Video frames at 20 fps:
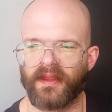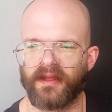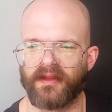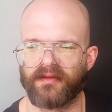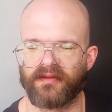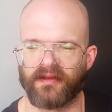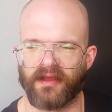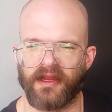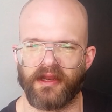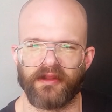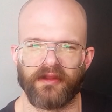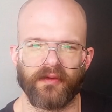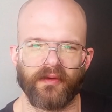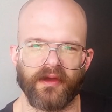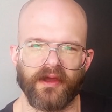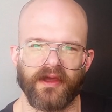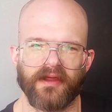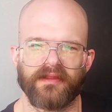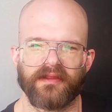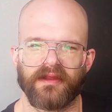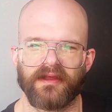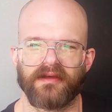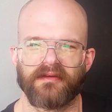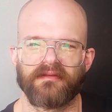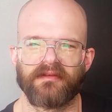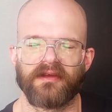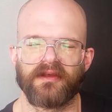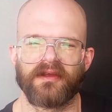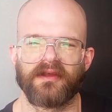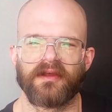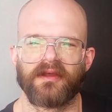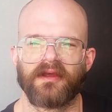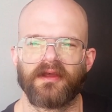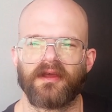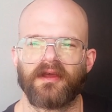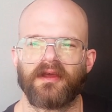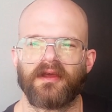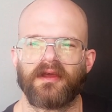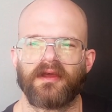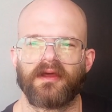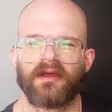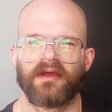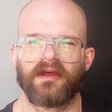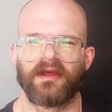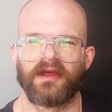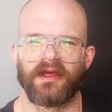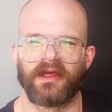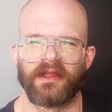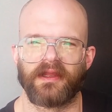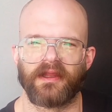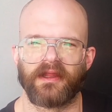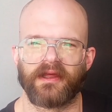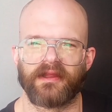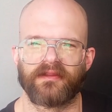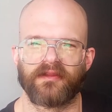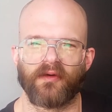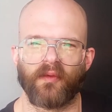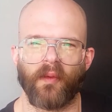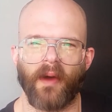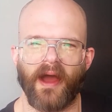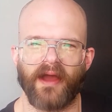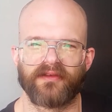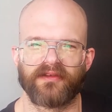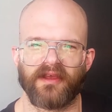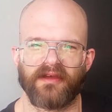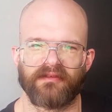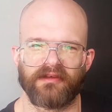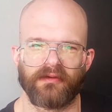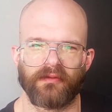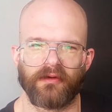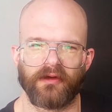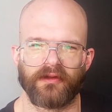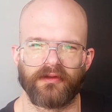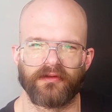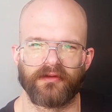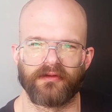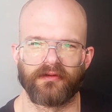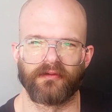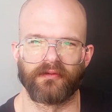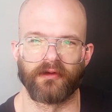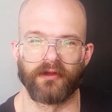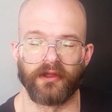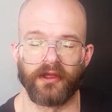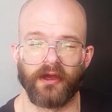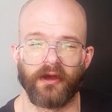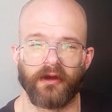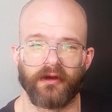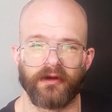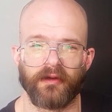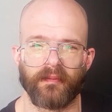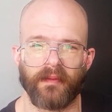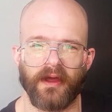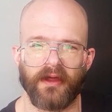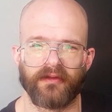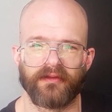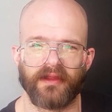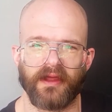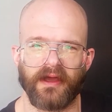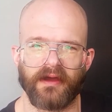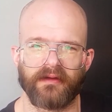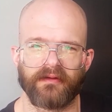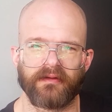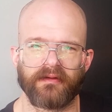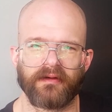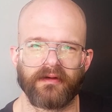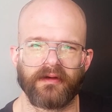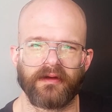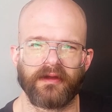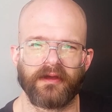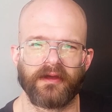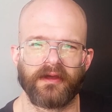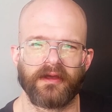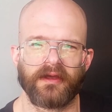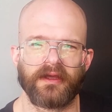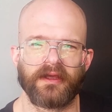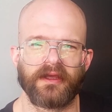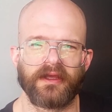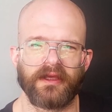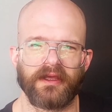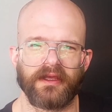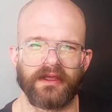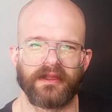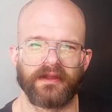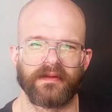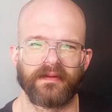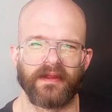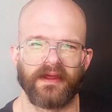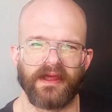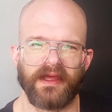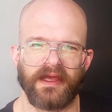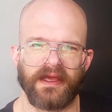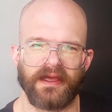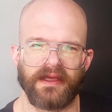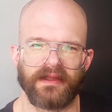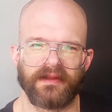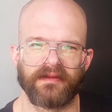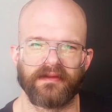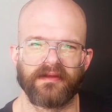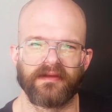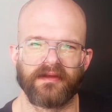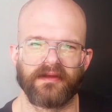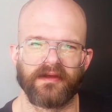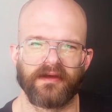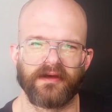Is kind of the way I think of it. And like the wax heavy ones are really hard to melt down in the hand.